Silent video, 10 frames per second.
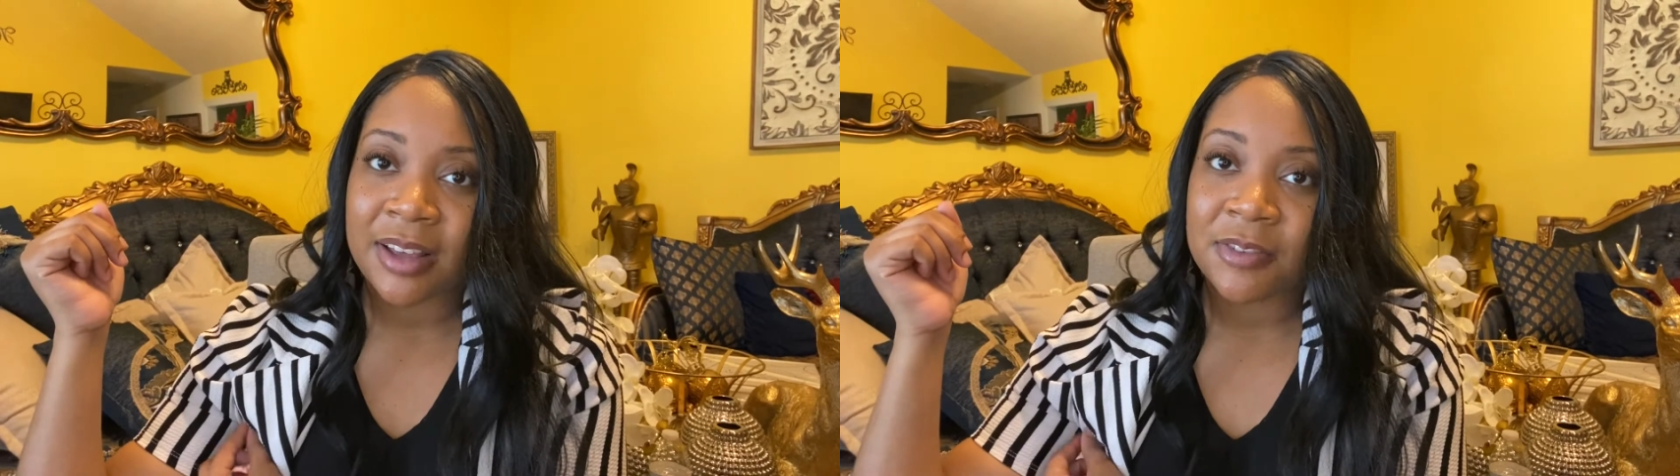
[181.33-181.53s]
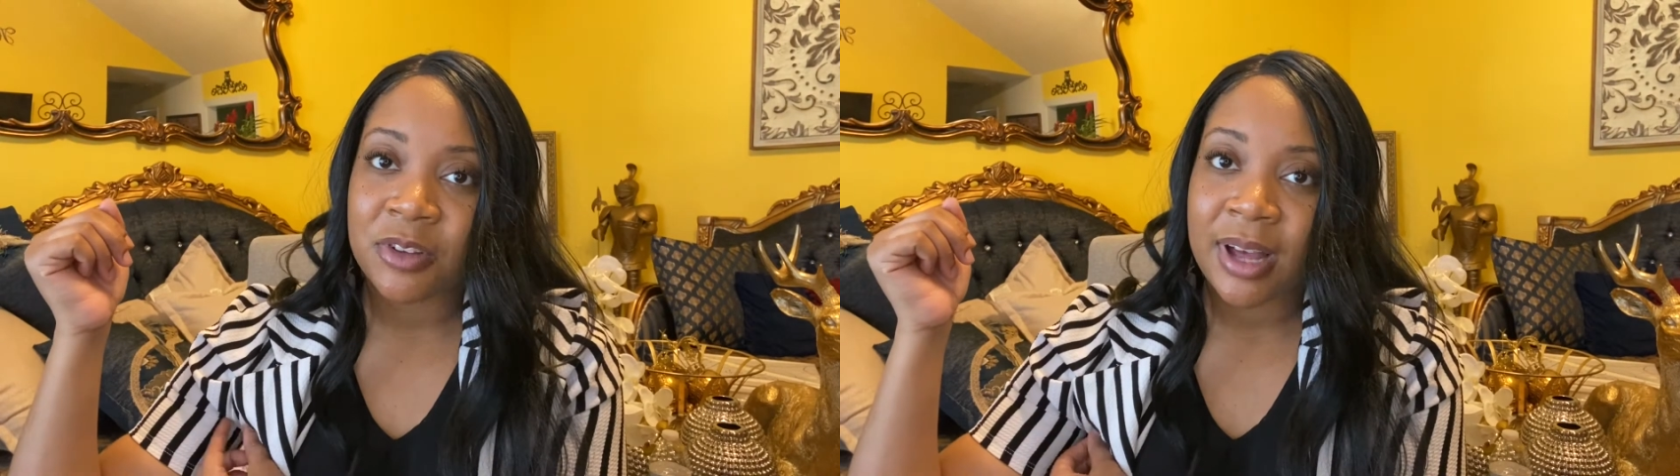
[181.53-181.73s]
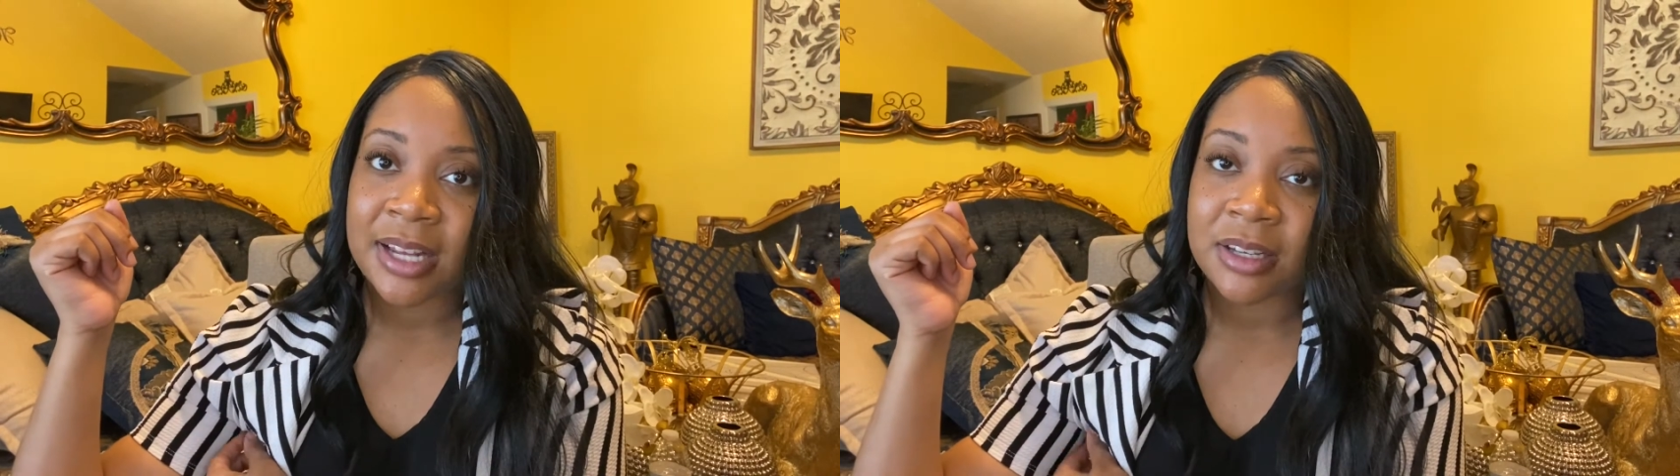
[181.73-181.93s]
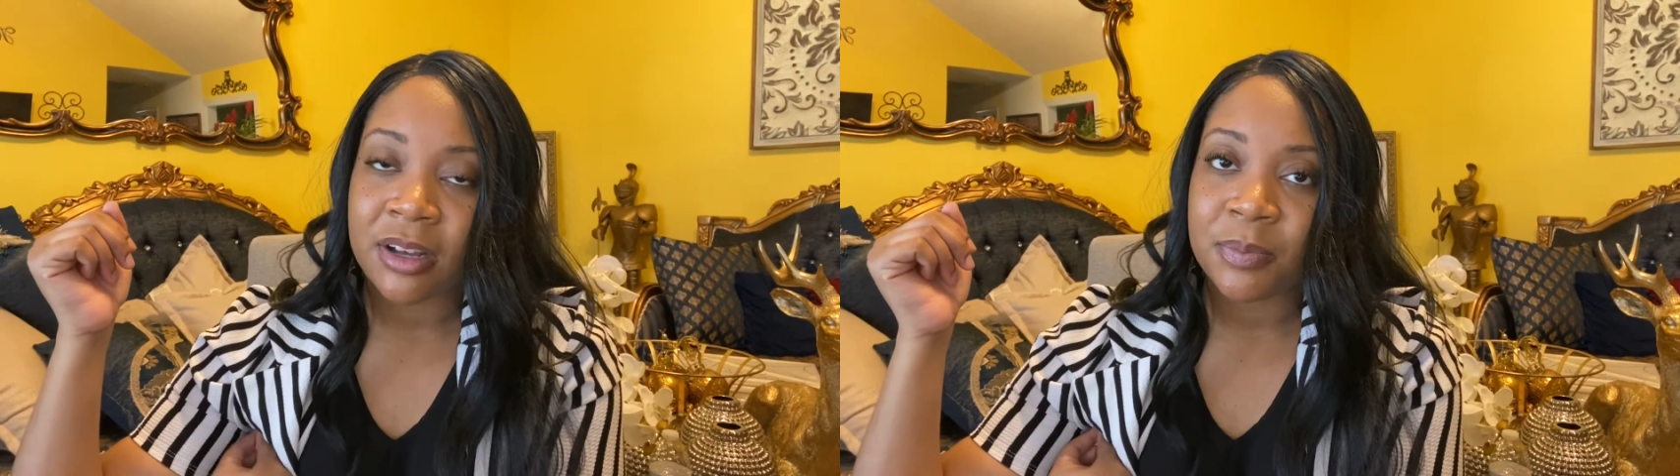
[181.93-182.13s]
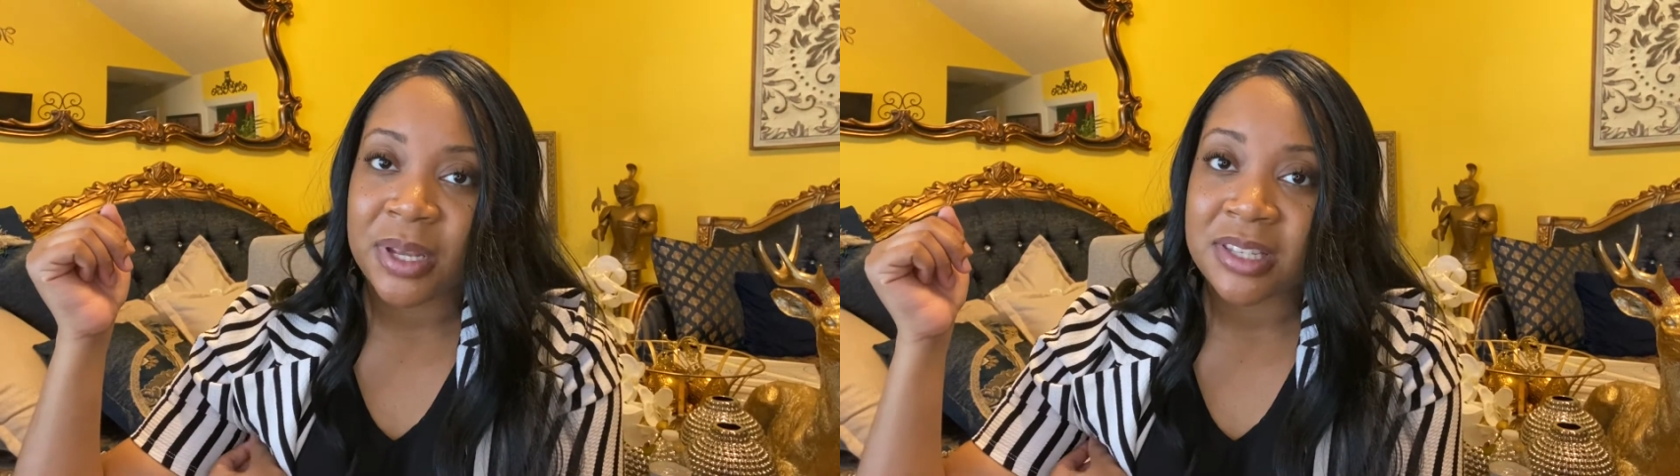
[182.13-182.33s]
if you got
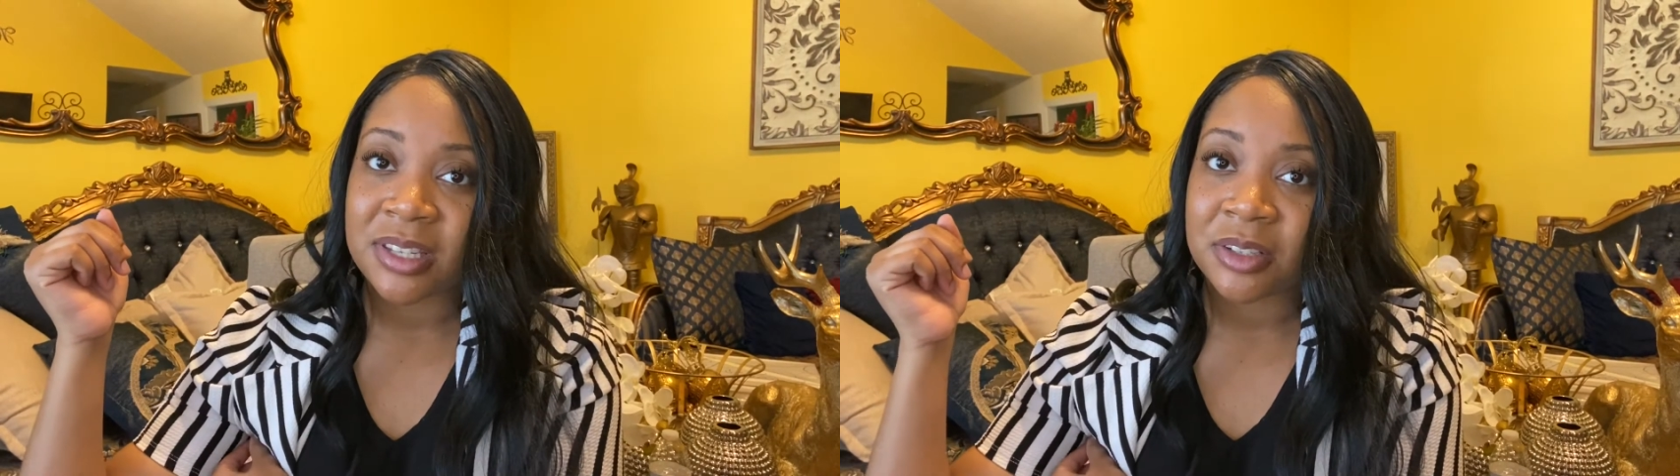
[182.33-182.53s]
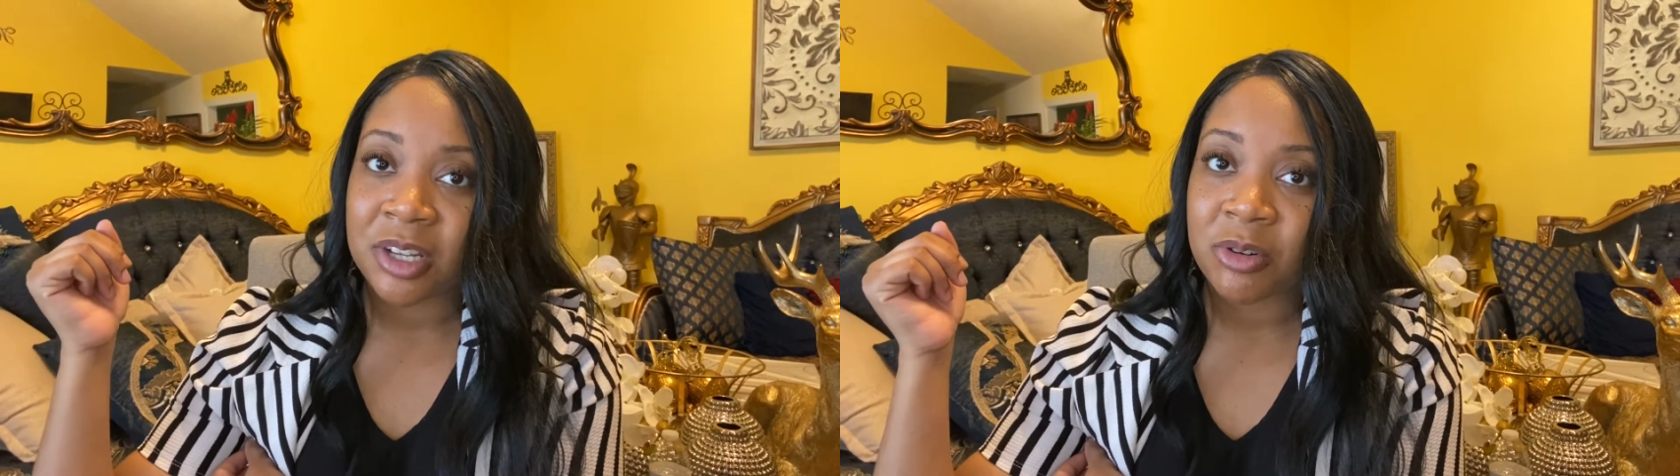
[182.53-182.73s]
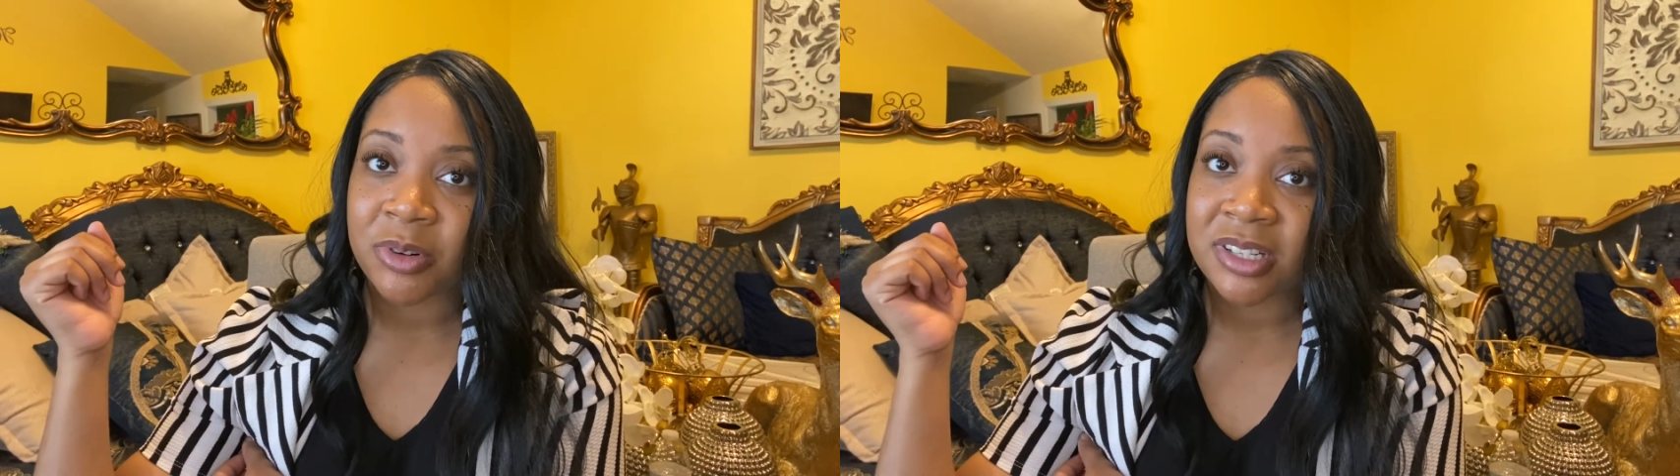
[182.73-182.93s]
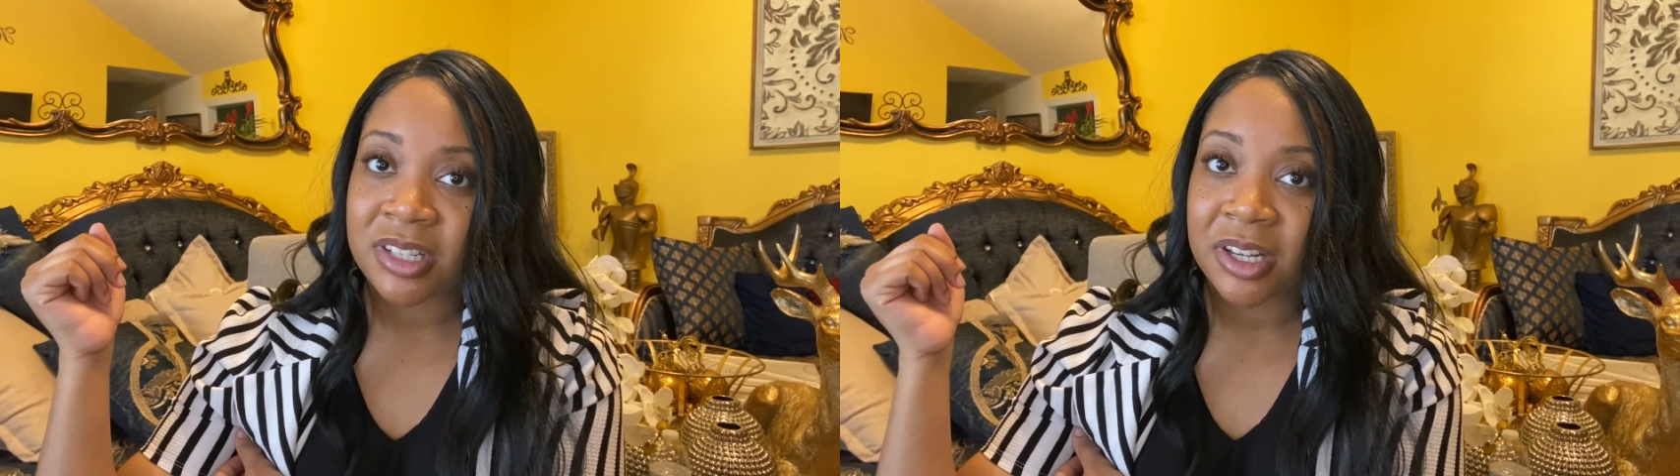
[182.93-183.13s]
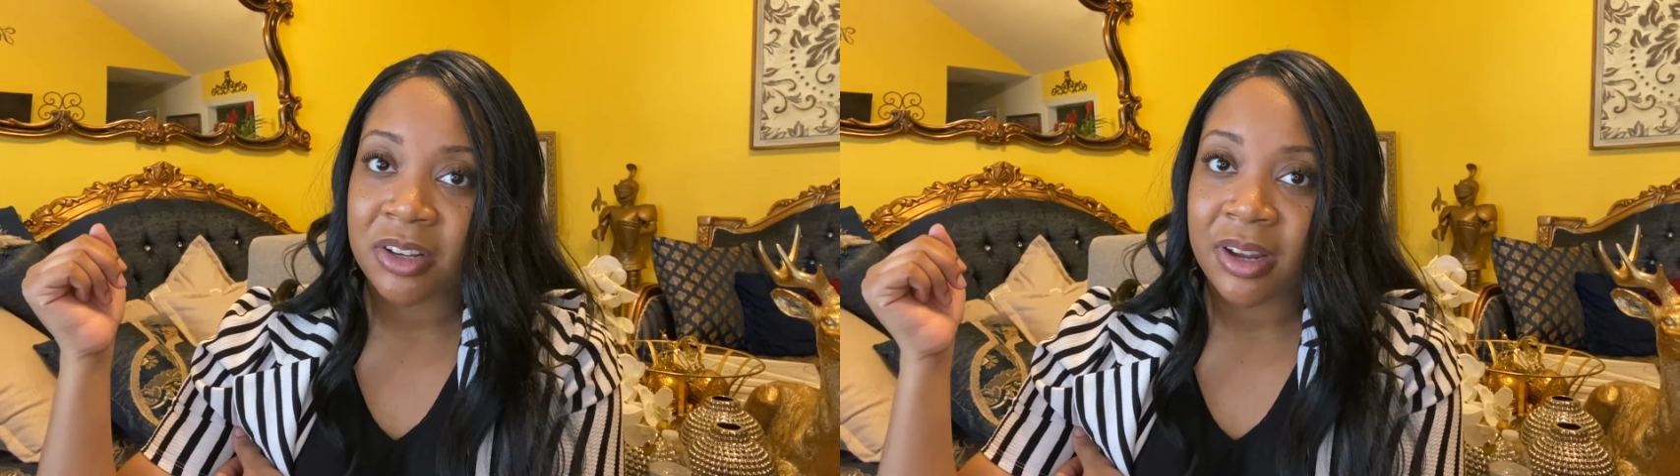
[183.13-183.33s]
pieces of deodorant
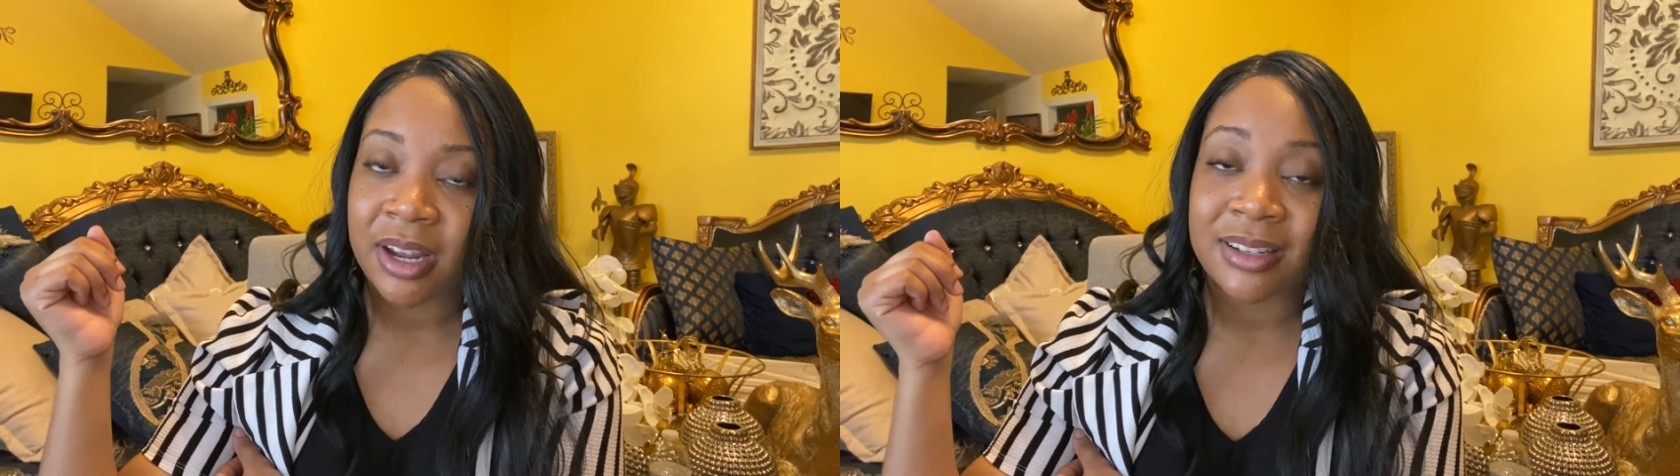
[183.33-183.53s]
stuck in your hair,